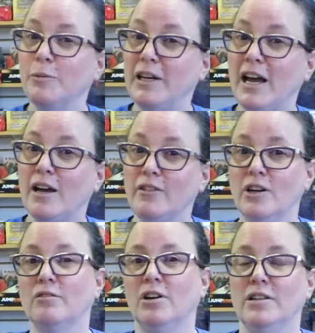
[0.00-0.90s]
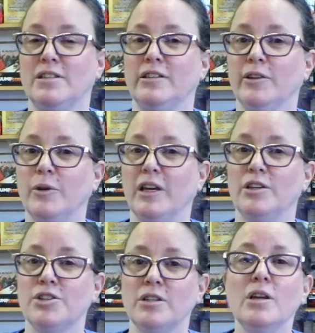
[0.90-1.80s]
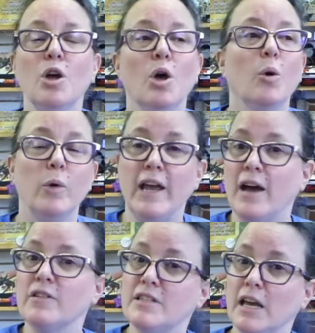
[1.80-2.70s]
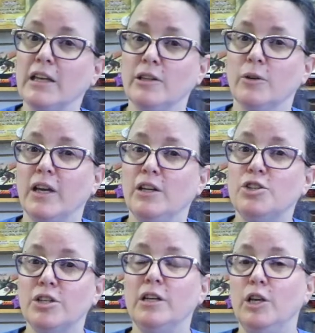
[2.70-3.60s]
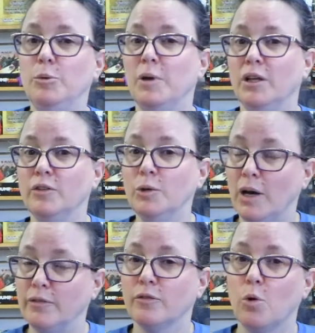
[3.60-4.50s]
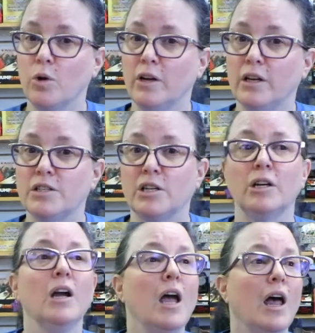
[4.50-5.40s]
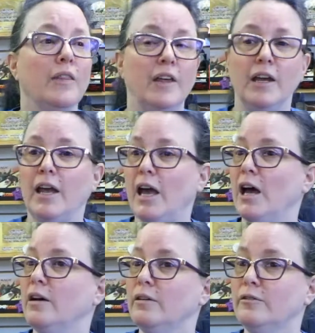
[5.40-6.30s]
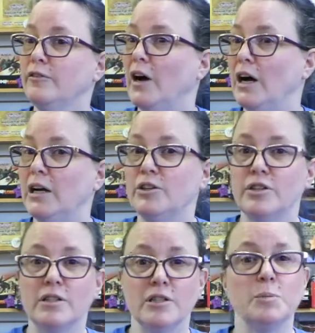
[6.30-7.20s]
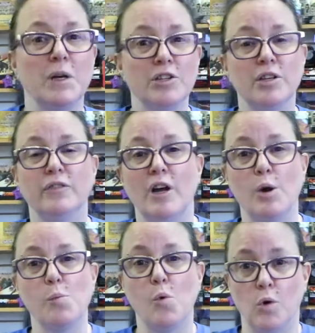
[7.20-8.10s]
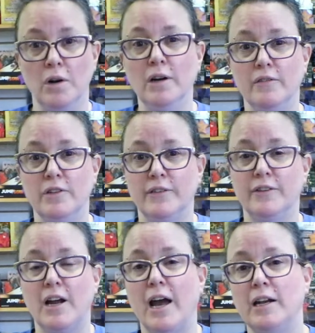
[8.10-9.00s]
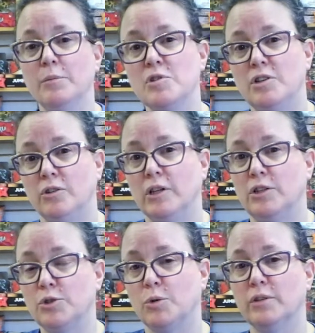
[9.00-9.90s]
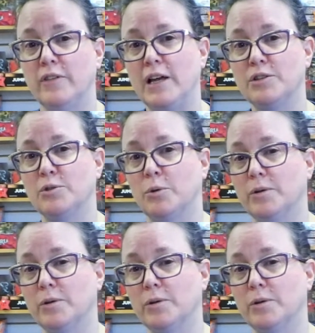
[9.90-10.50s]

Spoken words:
we have in our Ralston location. We have a second location in Bellevue off of Cornhusker. They have just as much, if not more, the different items, and you'll get a tour of that store